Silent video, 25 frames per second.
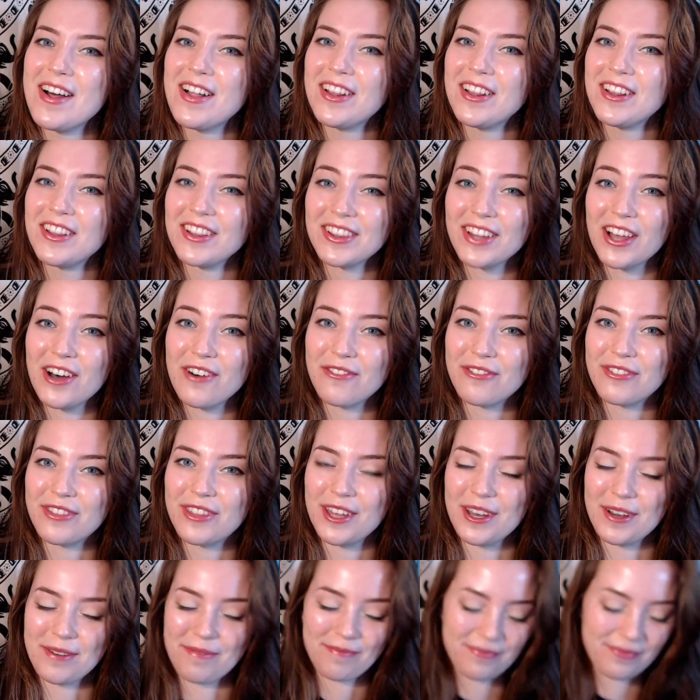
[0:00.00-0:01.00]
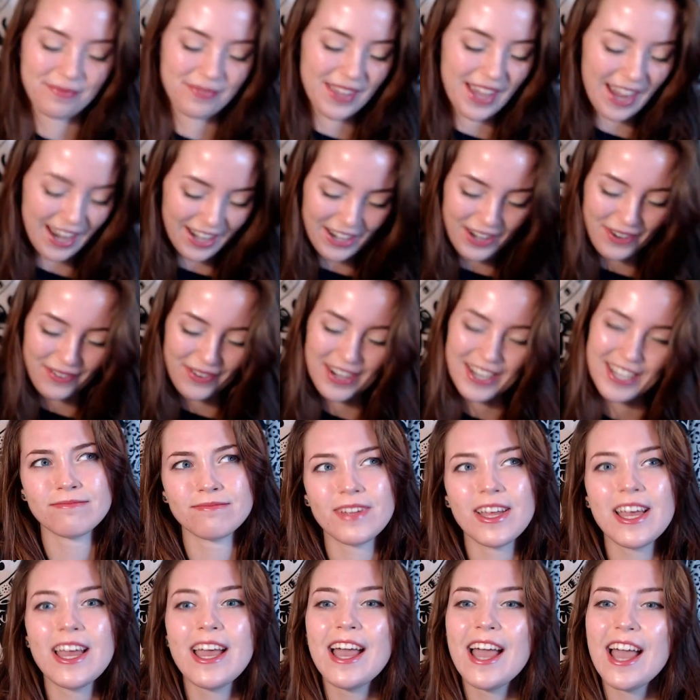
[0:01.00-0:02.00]
Love them. Anyways,
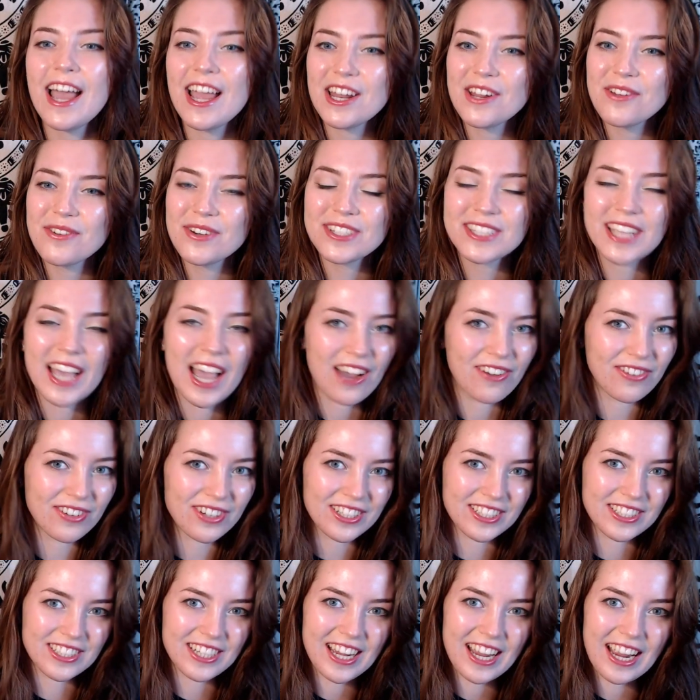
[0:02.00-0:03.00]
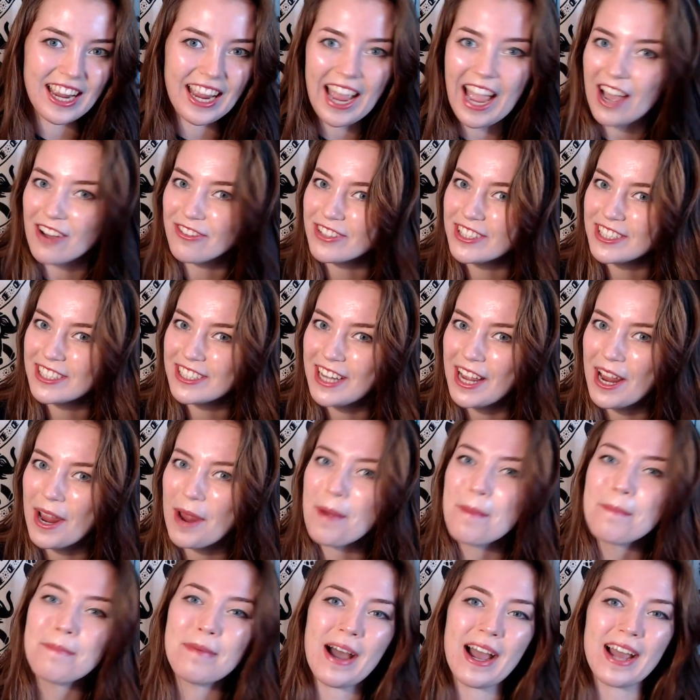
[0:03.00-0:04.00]
have a good day, have a good night,
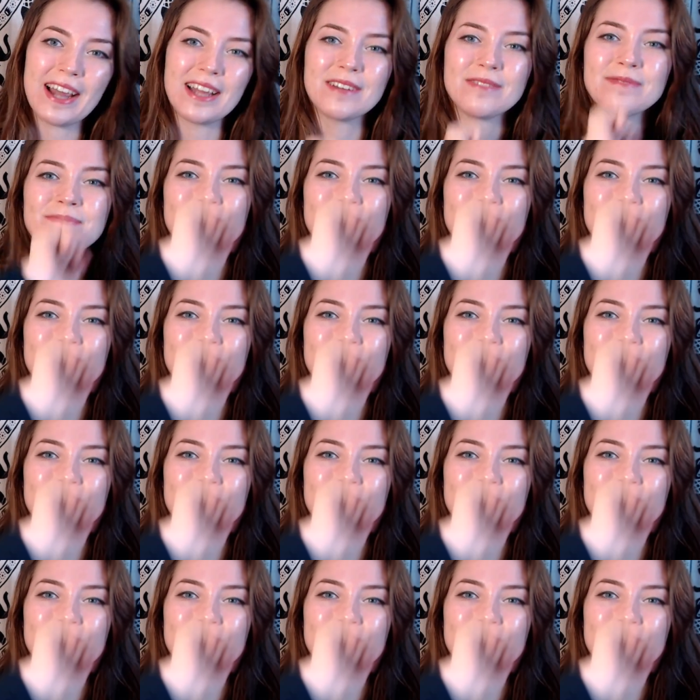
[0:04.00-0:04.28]
bye.